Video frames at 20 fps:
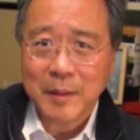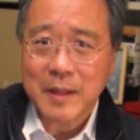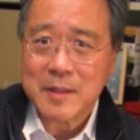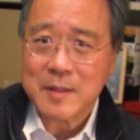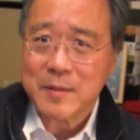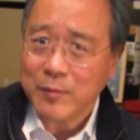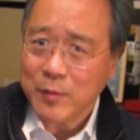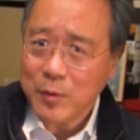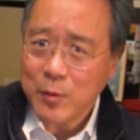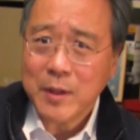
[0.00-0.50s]

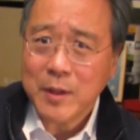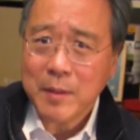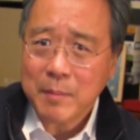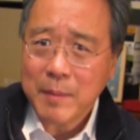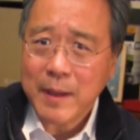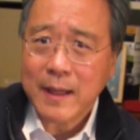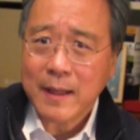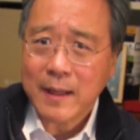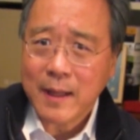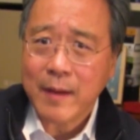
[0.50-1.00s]
Because if you
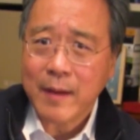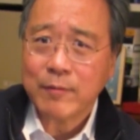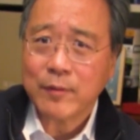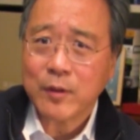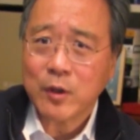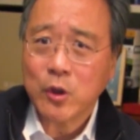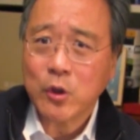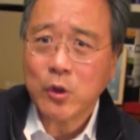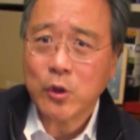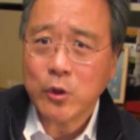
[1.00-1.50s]
can make
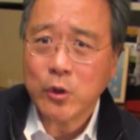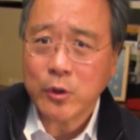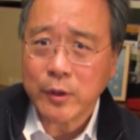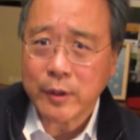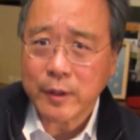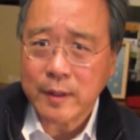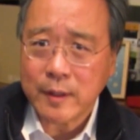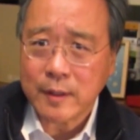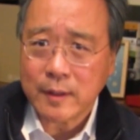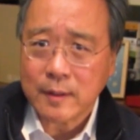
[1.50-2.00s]
life
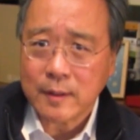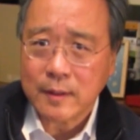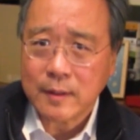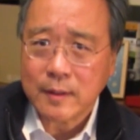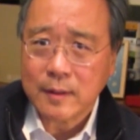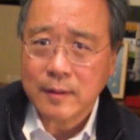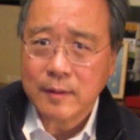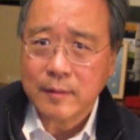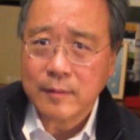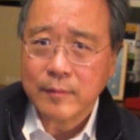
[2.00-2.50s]
good
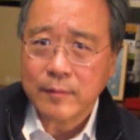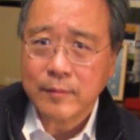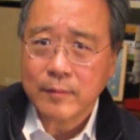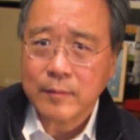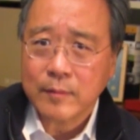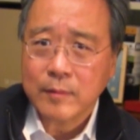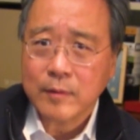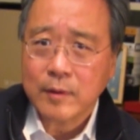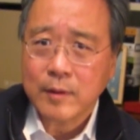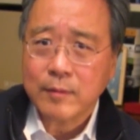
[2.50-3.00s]

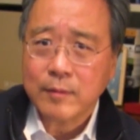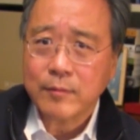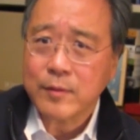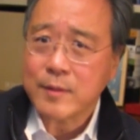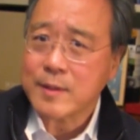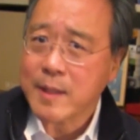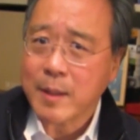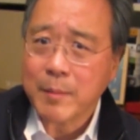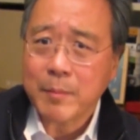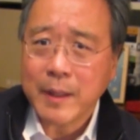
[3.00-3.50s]

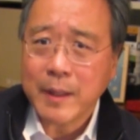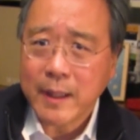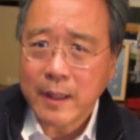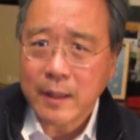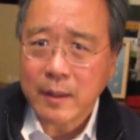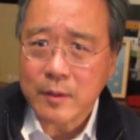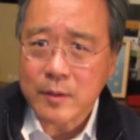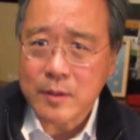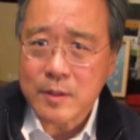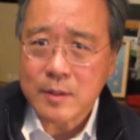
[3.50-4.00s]
for somebody
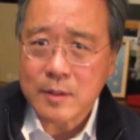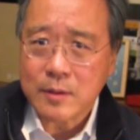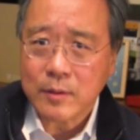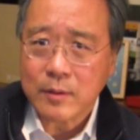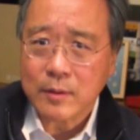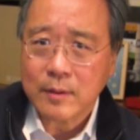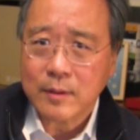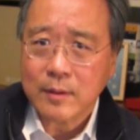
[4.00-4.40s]
else,